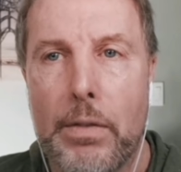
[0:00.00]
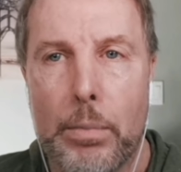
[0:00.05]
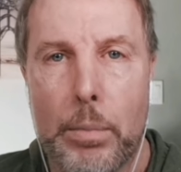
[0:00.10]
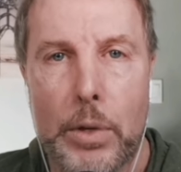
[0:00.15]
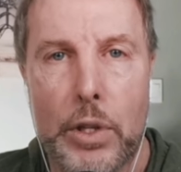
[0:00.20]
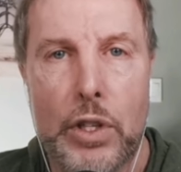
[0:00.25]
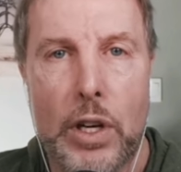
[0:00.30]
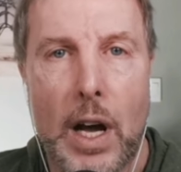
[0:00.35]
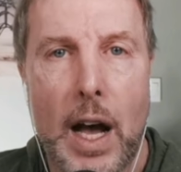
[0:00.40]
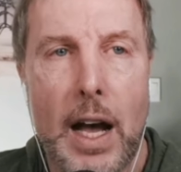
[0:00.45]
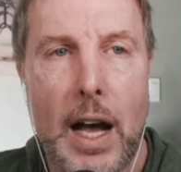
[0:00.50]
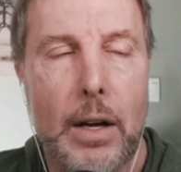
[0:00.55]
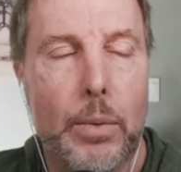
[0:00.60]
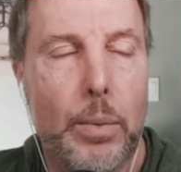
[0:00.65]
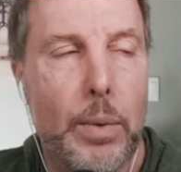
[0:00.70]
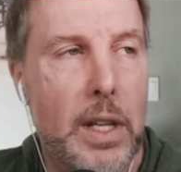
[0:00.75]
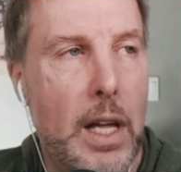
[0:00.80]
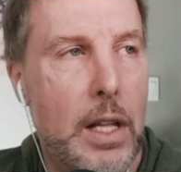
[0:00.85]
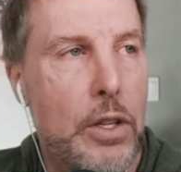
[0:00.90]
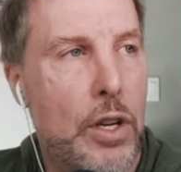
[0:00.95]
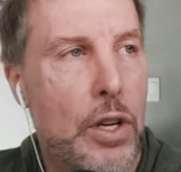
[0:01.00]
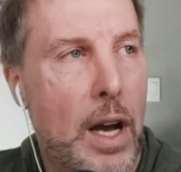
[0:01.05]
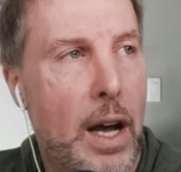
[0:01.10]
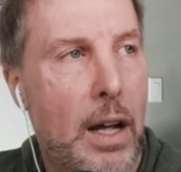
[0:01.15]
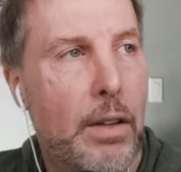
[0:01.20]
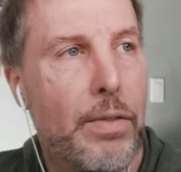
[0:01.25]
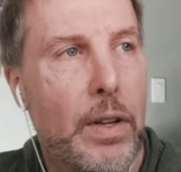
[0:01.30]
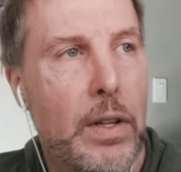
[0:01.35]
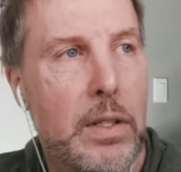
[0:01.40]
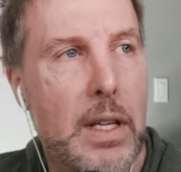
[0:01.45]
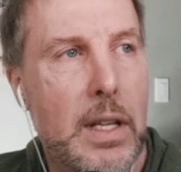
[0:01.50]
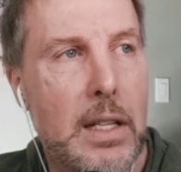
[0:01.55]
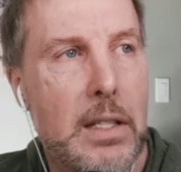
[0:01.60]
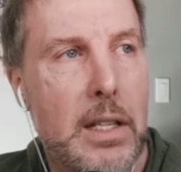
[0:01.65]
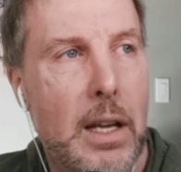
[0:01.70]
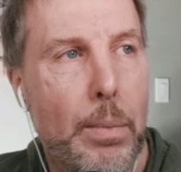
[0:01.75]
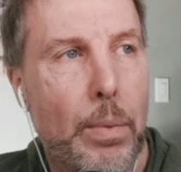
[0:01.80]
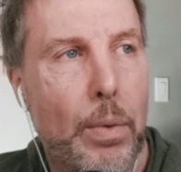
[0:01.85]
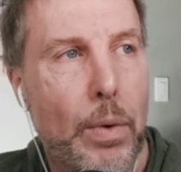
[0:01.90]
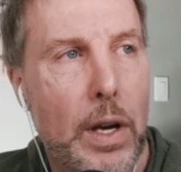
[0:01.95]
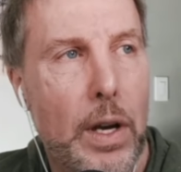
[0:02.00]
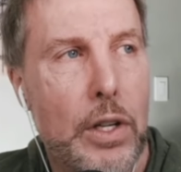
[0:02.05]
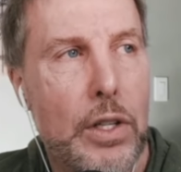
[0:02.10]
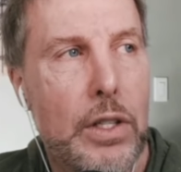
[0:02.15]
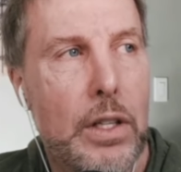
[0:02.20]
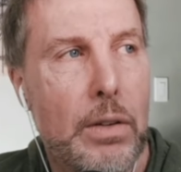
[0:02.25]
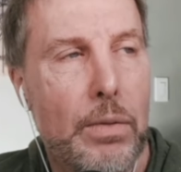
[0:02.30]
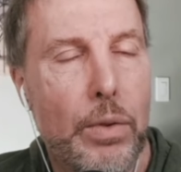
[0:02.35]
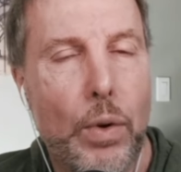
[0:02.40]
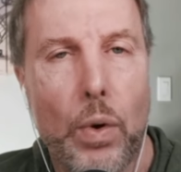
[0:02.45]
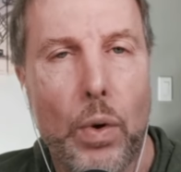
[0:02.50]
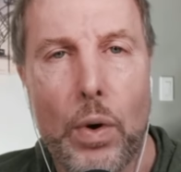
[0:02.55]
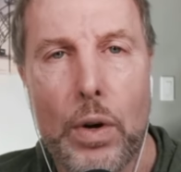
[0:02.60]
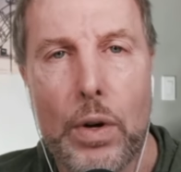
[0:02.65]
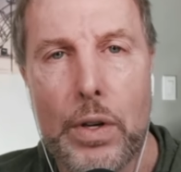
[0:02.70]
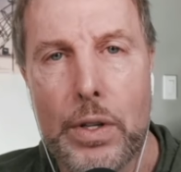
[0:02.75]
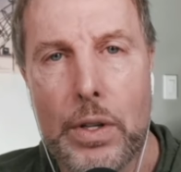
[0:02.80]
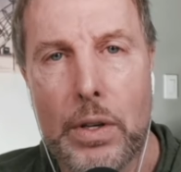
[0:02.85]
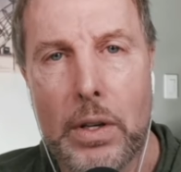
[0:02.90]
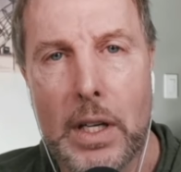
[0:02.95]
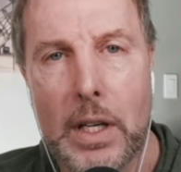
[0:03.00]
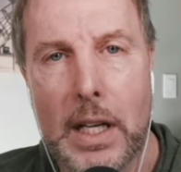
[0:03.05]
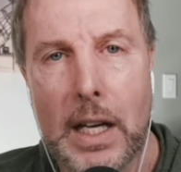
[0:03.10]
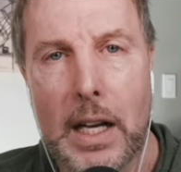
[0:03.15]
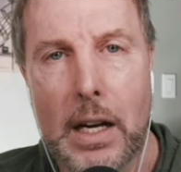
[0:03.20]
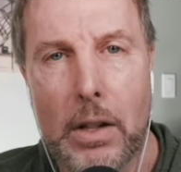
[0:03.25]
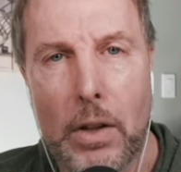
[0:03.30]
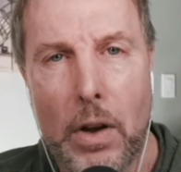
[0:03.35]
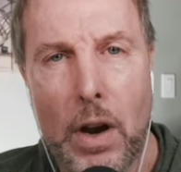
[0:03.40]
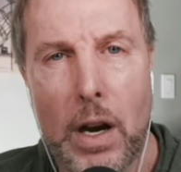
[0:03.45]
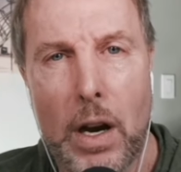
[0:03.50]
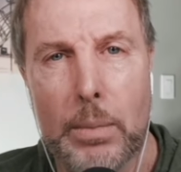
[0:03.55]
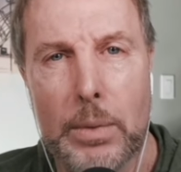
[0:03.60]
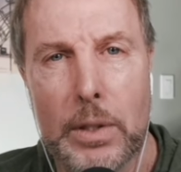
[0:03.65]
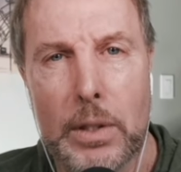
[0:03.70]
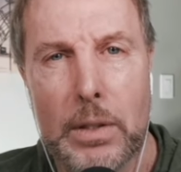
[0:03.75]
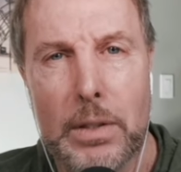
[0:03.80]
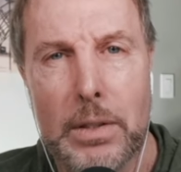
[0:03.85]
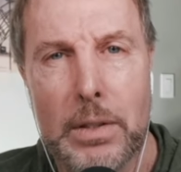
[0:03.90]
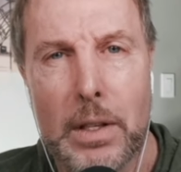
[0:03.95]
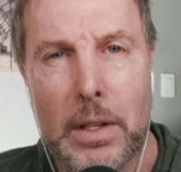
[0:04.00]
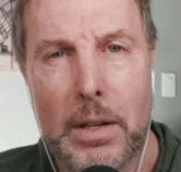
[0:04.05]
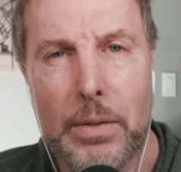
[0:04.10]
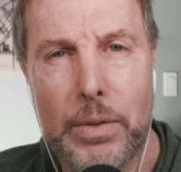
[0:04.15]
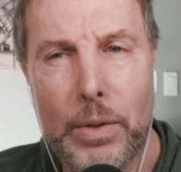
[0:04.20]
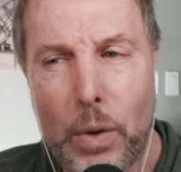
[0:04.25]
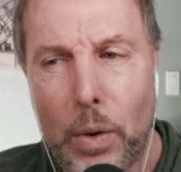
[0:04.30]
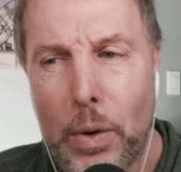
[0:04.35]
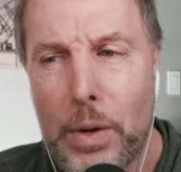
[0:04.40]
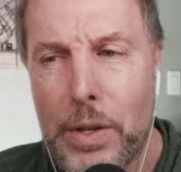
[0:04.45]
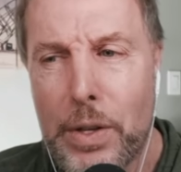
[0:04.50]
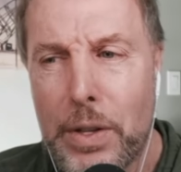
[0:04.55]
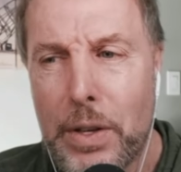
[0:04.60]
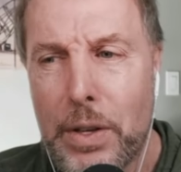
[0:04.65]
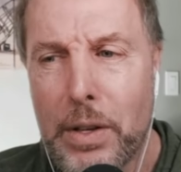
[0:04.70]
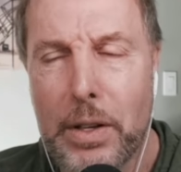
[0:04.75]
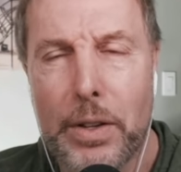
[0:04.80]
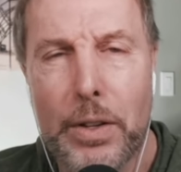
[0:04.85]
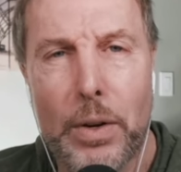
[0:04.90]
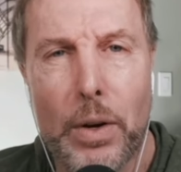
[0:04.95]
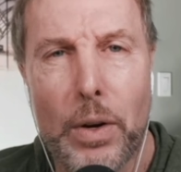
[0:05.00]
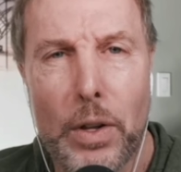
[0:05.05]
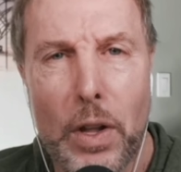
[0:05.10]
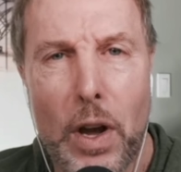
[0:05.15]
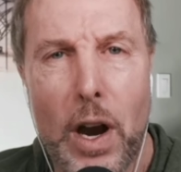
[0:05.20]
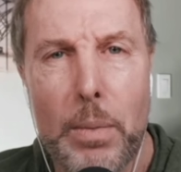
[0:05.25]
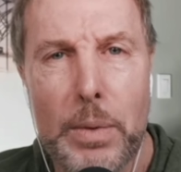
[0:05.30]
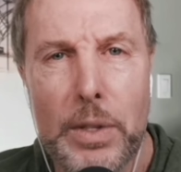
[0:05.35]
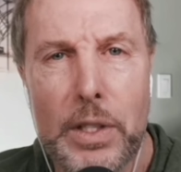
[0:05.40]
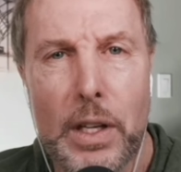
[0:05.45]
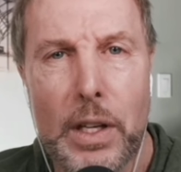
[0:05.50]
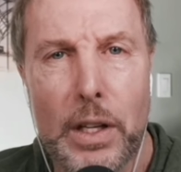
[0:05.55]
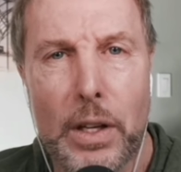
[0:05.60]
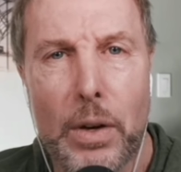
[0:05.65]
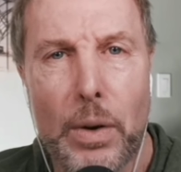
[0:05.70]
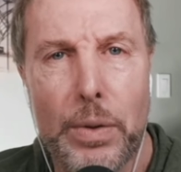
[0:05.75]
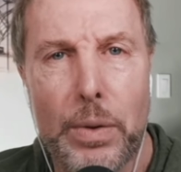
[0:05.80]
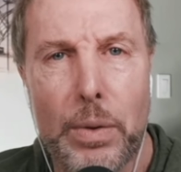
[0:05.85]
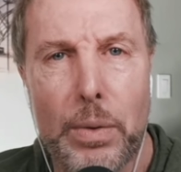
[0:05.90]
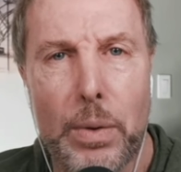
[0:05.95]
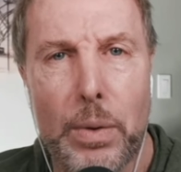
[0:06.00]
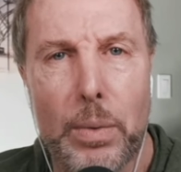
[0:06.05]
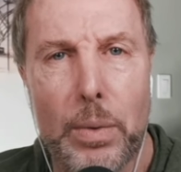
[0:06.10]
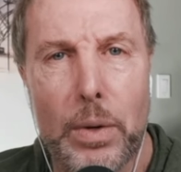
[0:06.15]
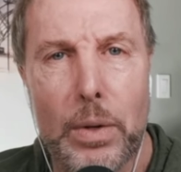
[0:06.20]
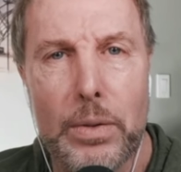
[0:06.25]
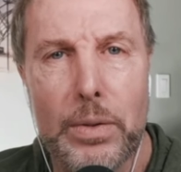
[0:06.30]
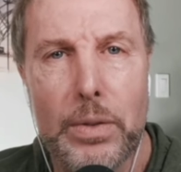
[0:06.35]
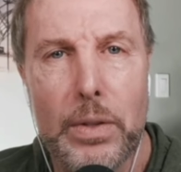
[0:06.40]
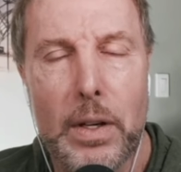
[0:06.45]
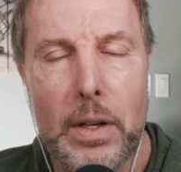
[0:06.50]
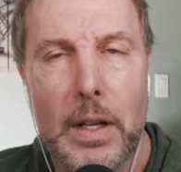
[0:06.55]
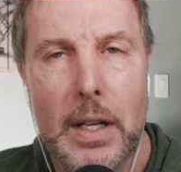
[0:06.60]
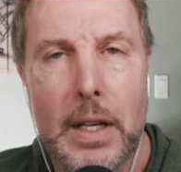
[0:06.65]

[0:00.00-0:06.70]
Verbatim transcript: from a child, when that child feels that separation, of course they're going to get alarmed. Of course their, their alarm is going to go through the roof.